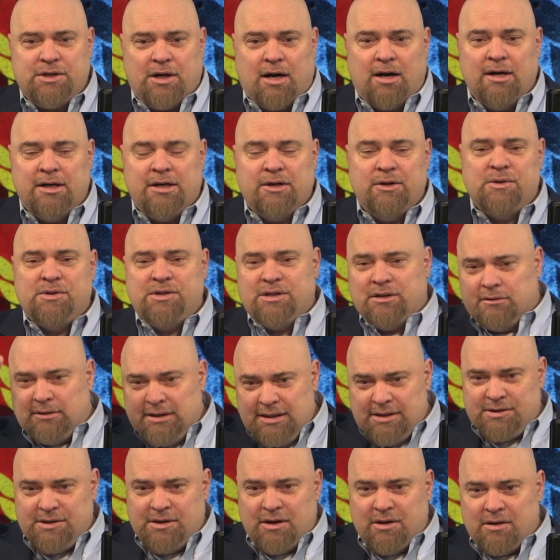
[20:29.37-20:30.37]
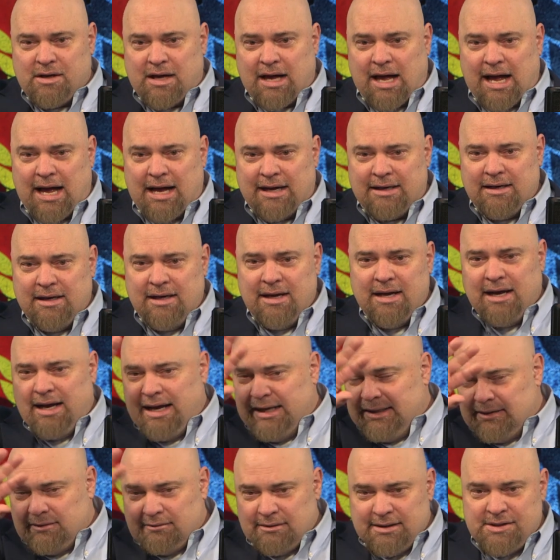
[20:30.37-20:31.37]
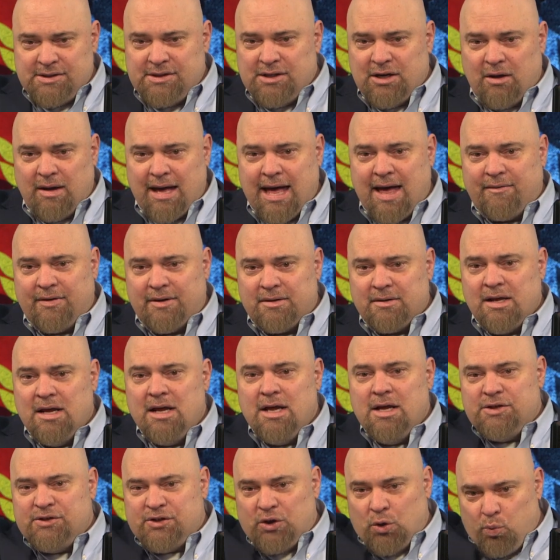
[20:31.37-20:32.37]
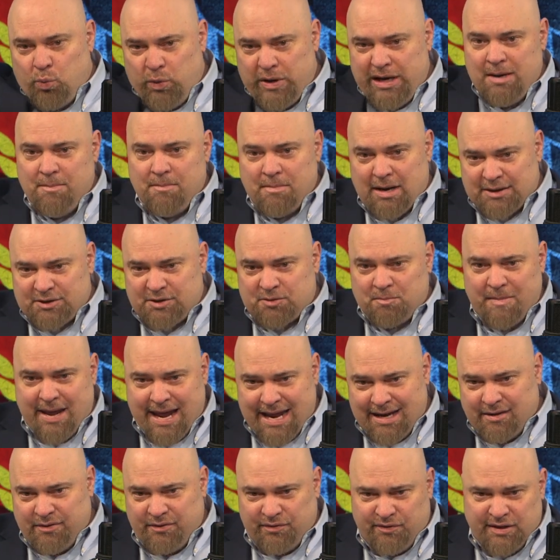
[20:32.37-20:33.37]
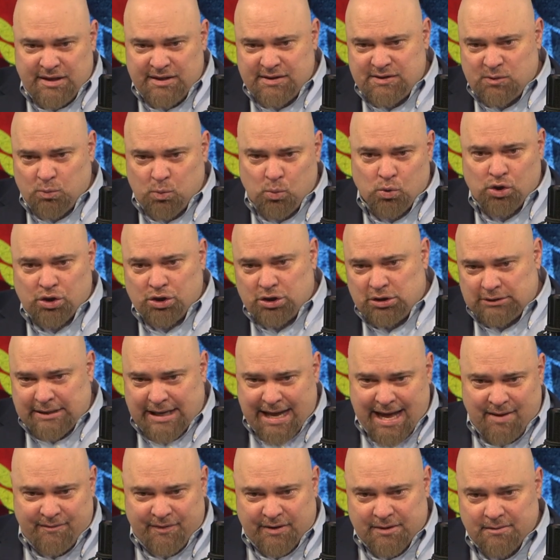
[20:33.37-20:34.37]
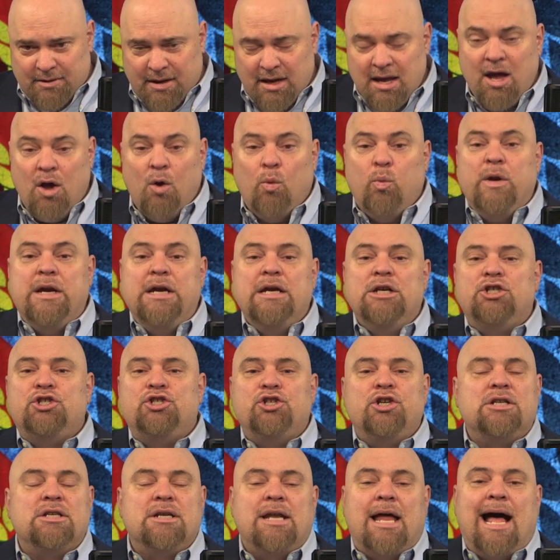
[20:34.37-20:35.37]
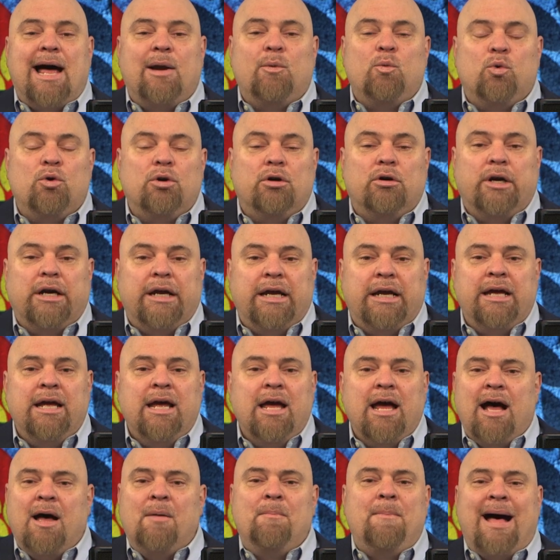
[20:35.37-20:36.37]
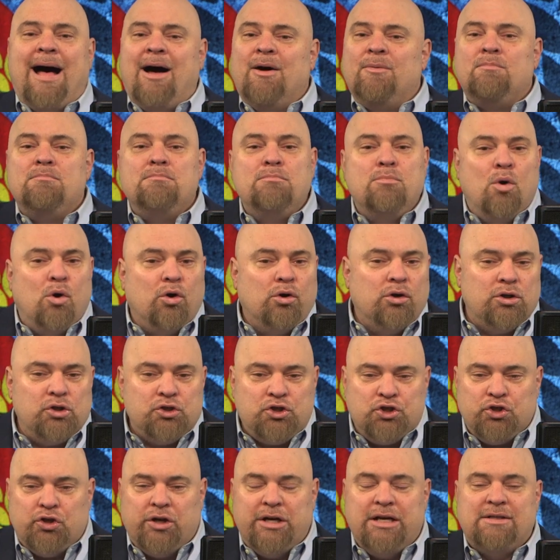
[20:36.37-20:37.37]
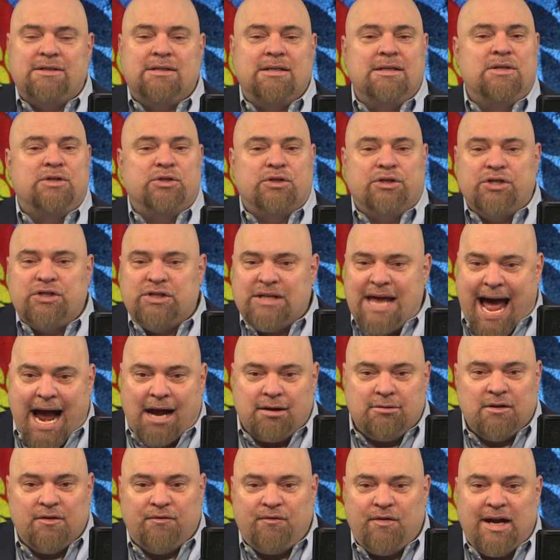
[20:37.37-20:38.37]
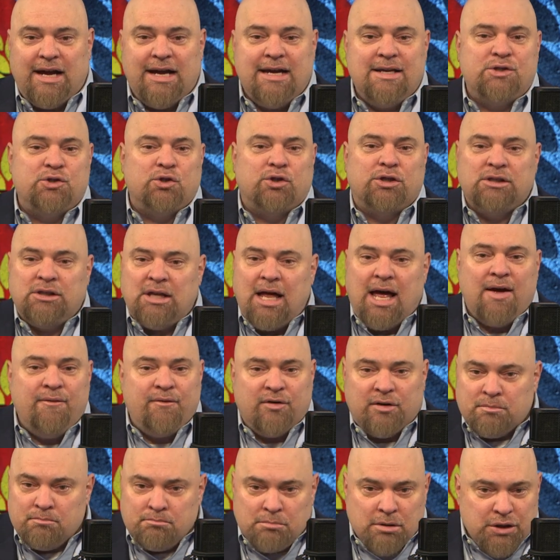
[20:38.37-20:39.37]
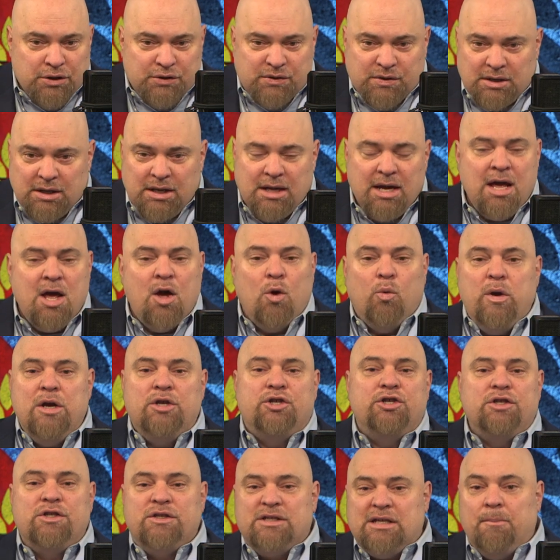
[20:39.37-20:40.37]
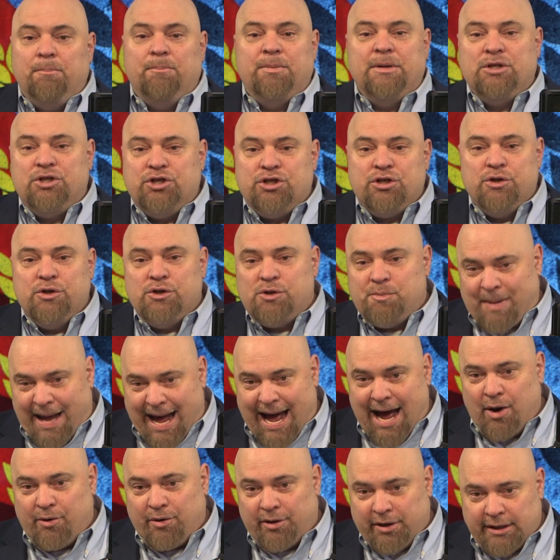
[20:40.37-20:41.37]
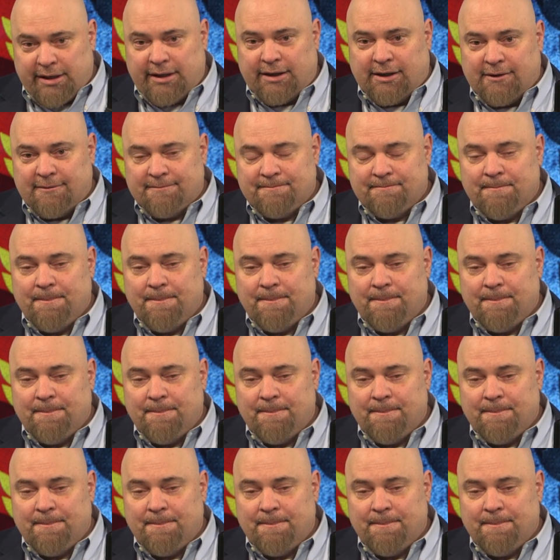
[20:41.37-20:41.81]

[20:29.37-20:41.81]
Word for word: argues there is no God and there is no heaven. So we must make this world heaven. We should not worry about moral choices or sacrifice or love or mercy. We should simply choose power here.